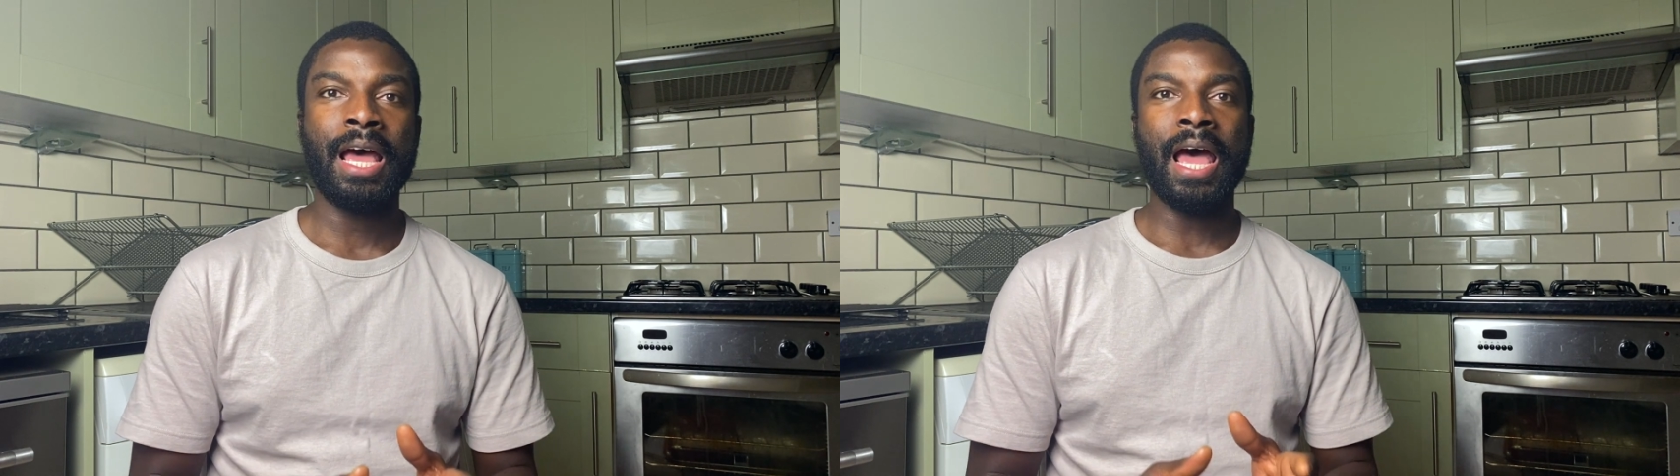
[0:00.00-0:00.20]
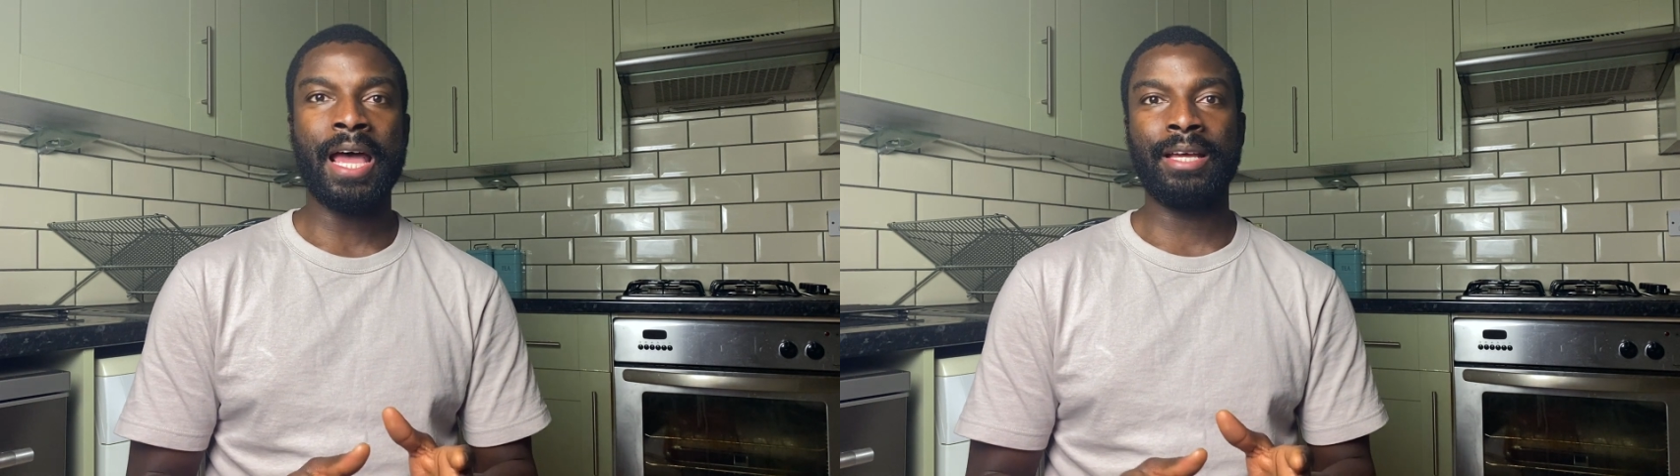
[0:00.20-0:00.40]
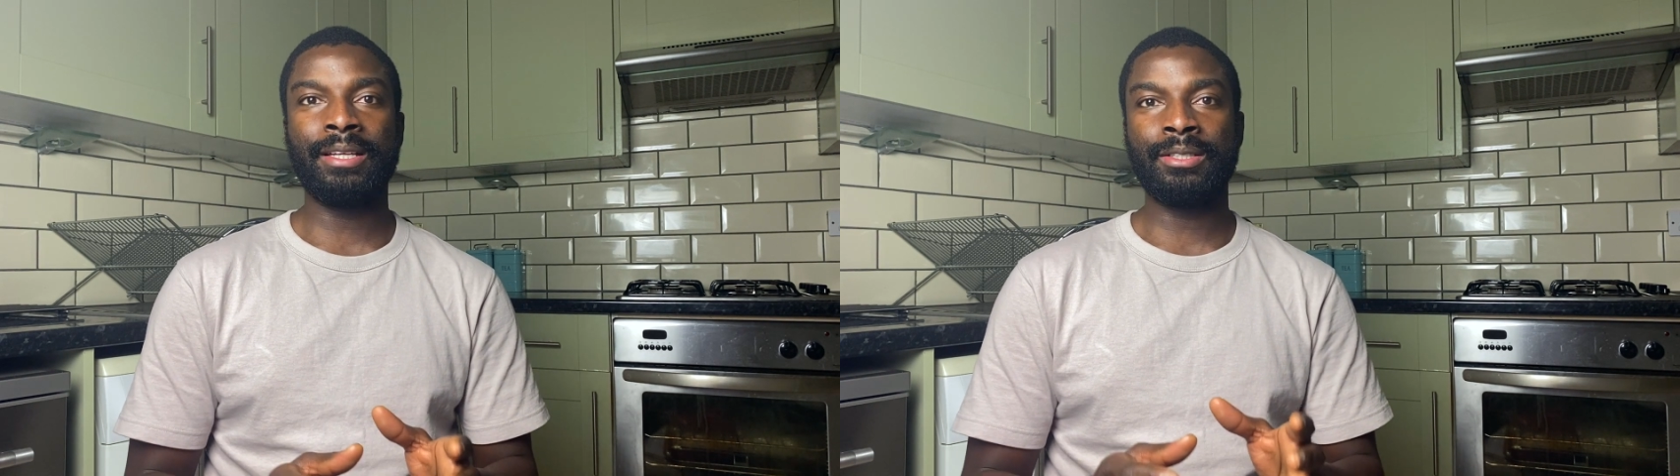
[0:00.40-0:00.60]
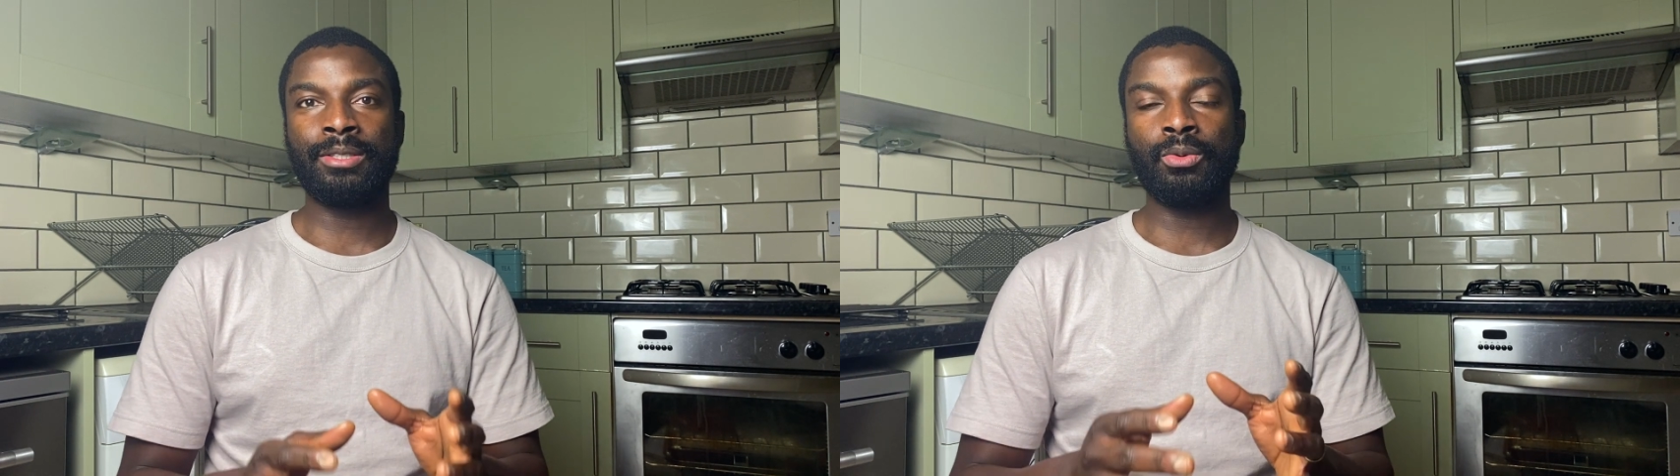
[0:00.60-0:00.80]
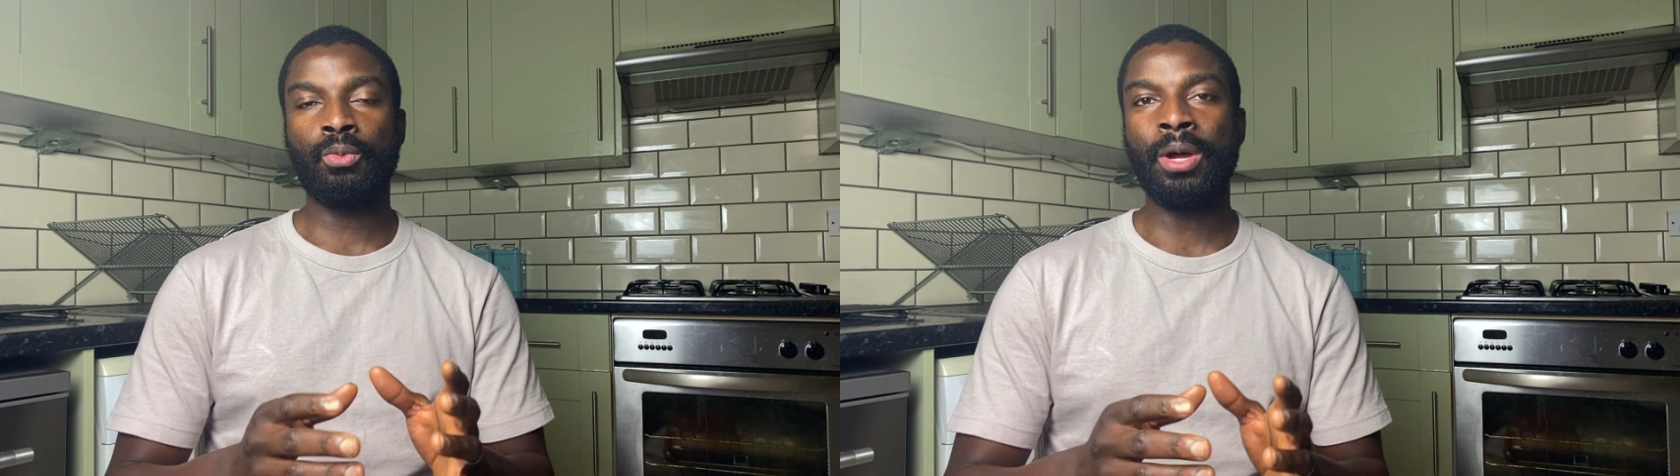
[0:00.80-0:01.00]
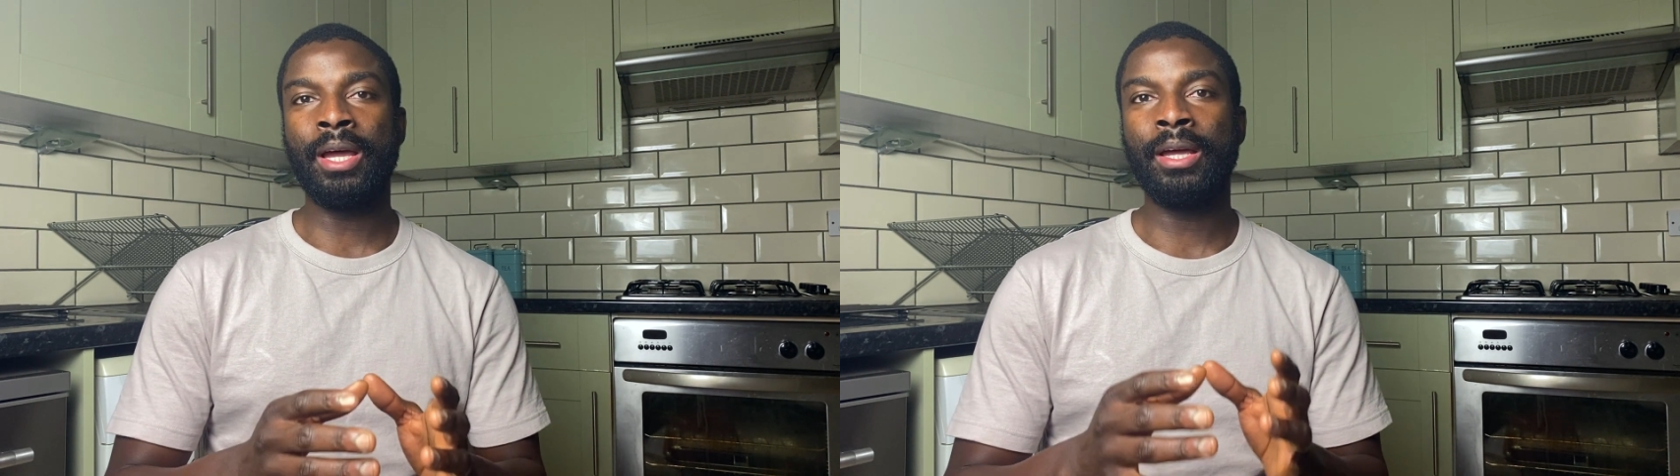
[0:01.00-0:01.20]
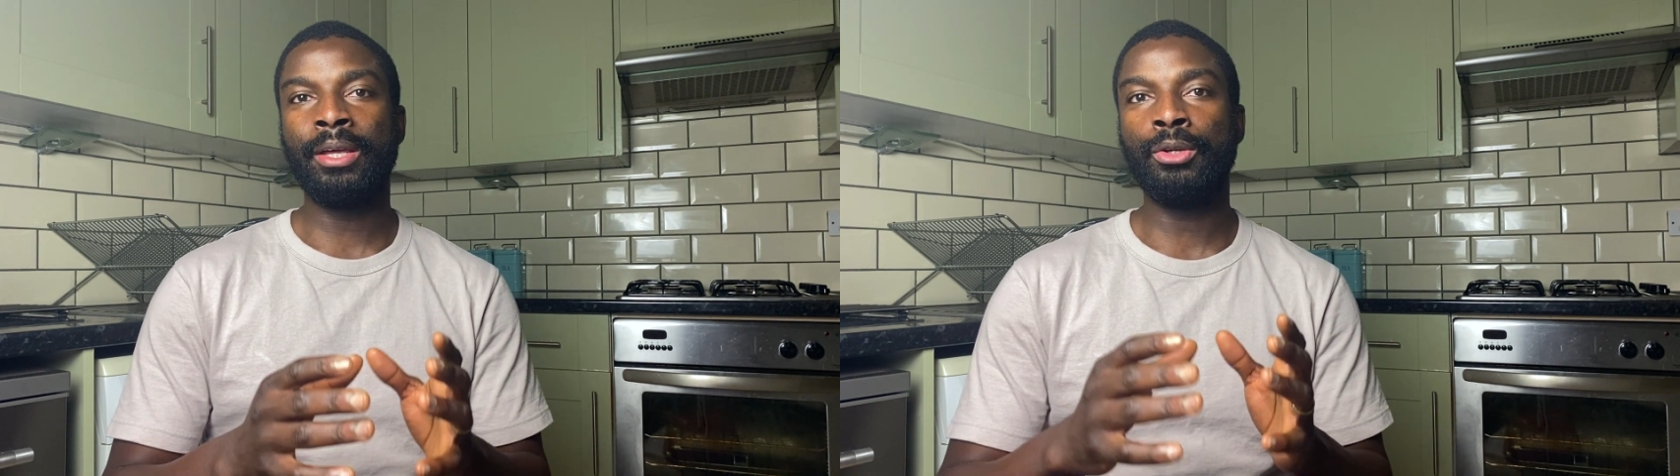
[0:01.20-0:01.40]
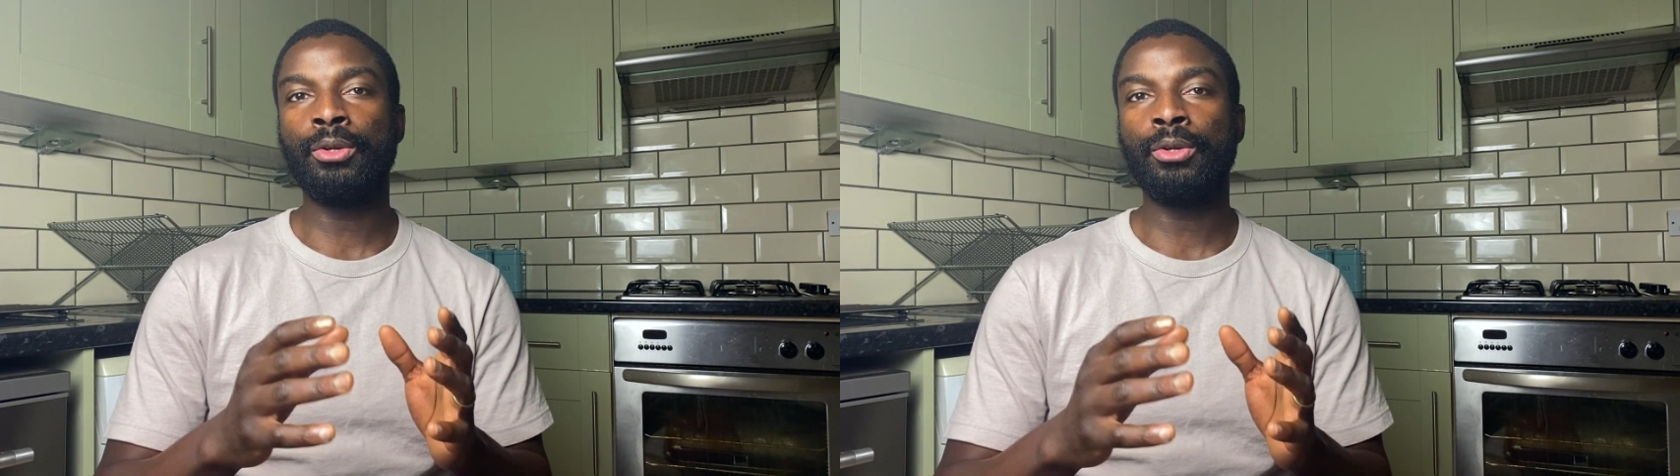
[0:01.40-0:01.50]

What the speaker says: and where you